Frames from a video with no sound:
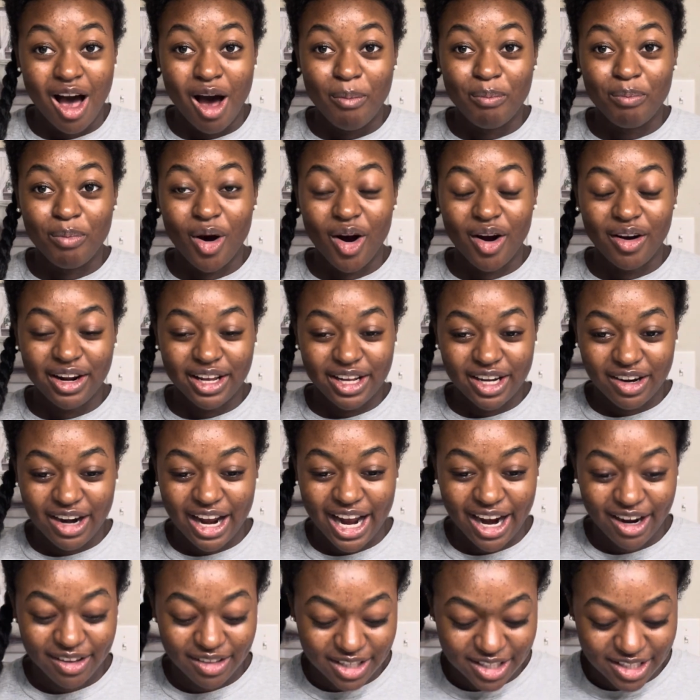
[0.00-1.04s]
parting your
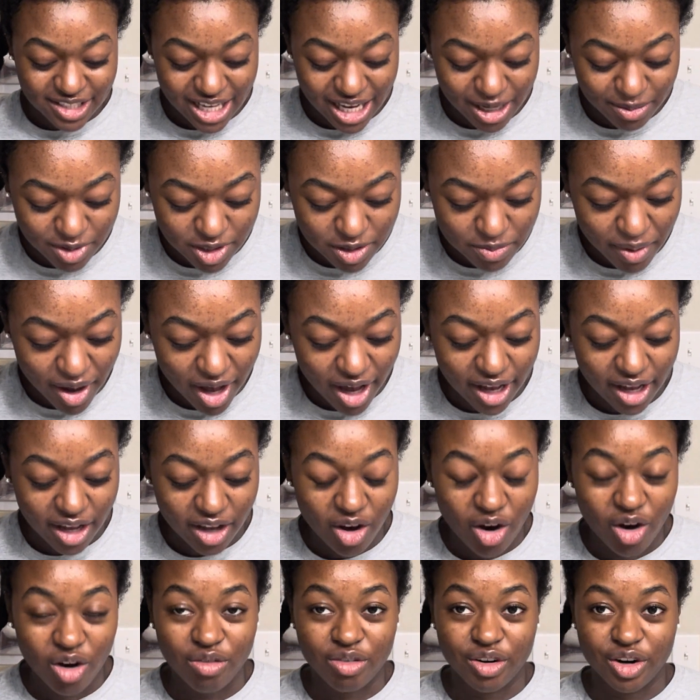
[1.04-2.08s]
hair in the same spot
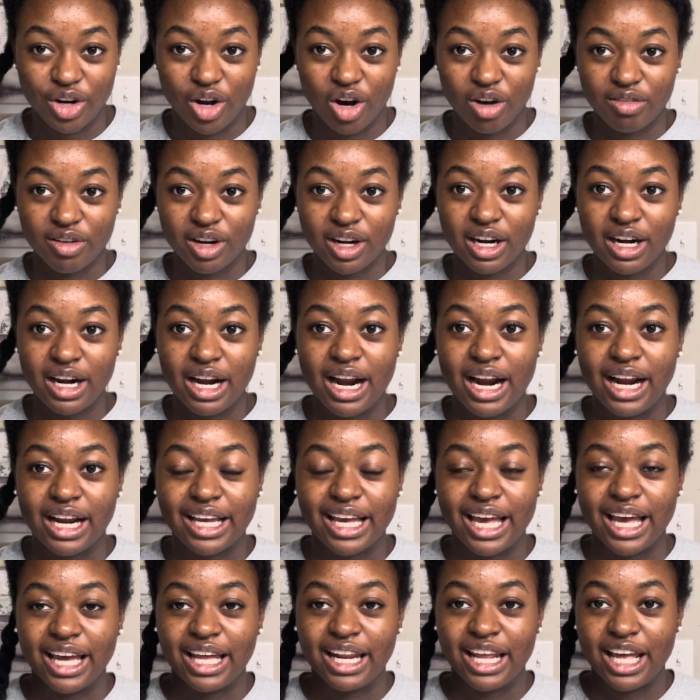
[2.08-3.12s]
over and over
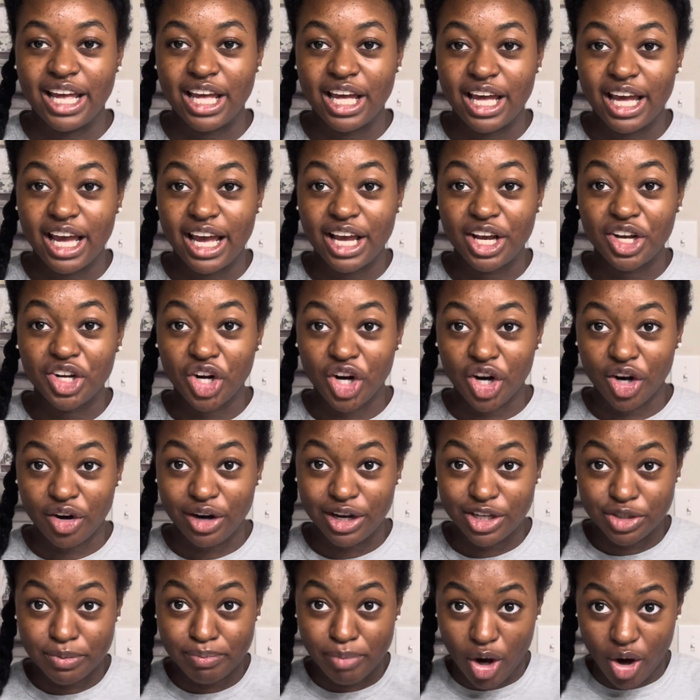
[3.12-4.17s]
can
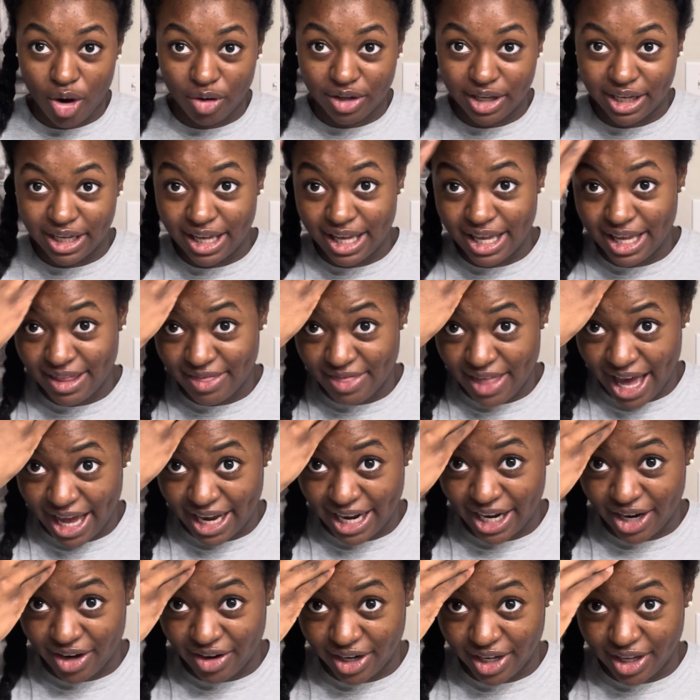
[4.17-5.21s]
encourage balding in that
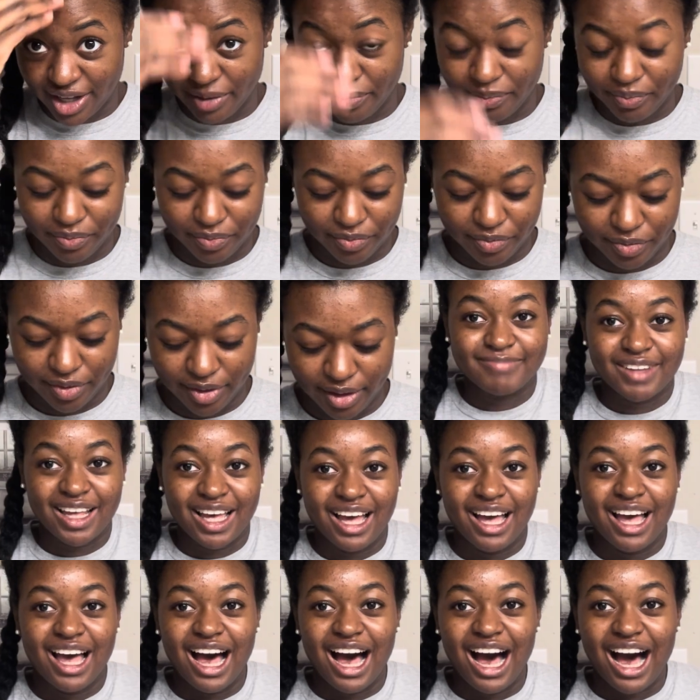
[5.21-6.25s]
area.
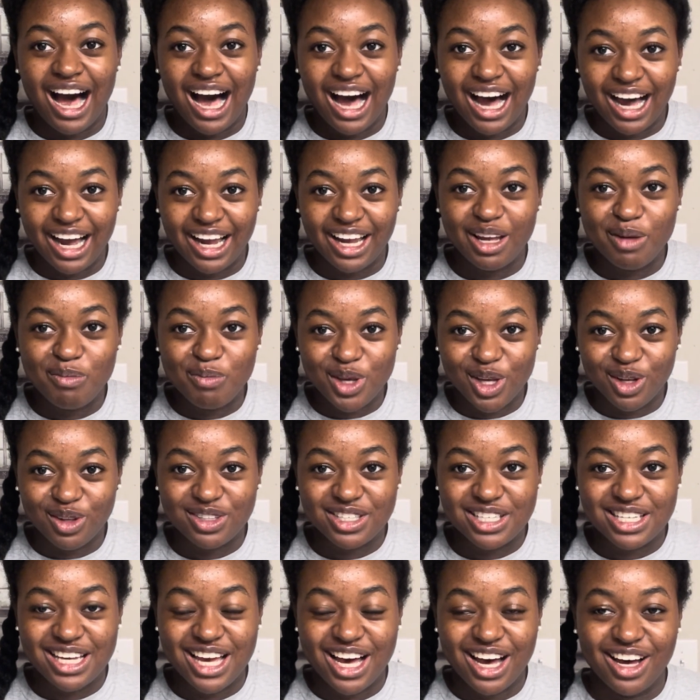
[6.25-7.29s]
I am
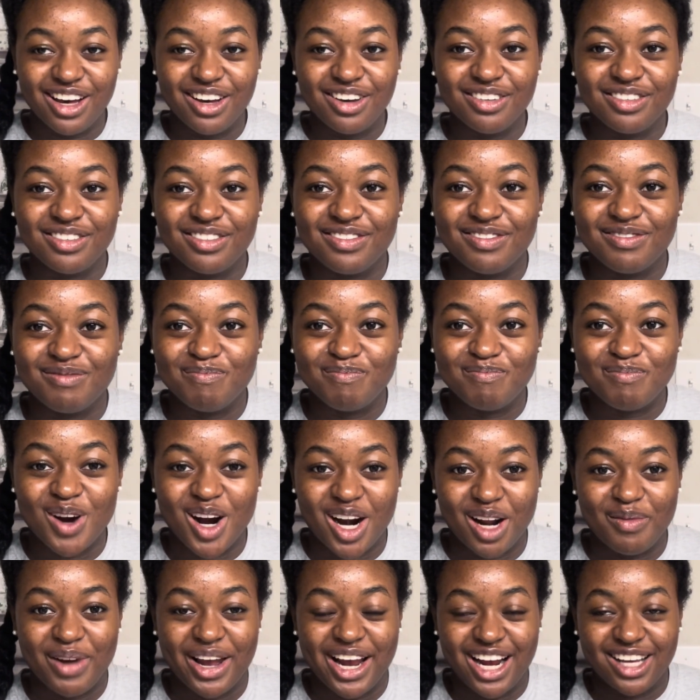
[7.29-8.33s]
guilty of
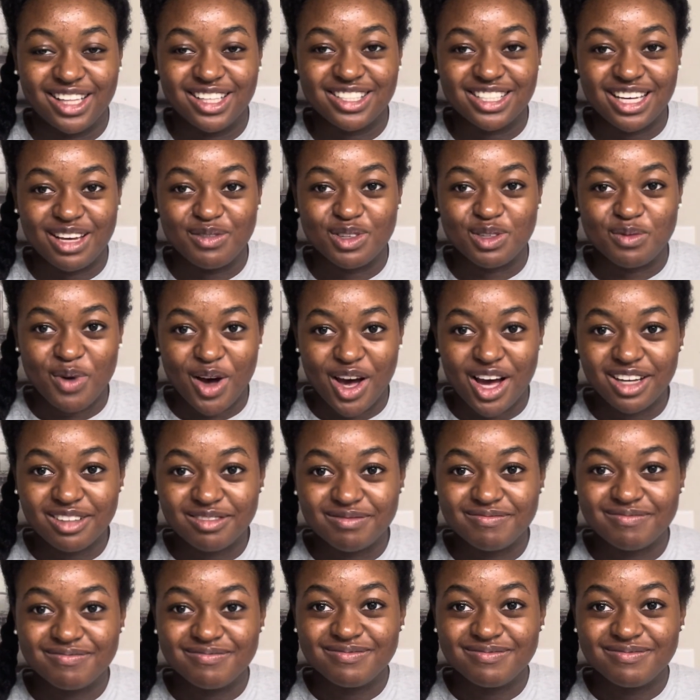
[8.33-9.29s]
parting my hair in the same spot,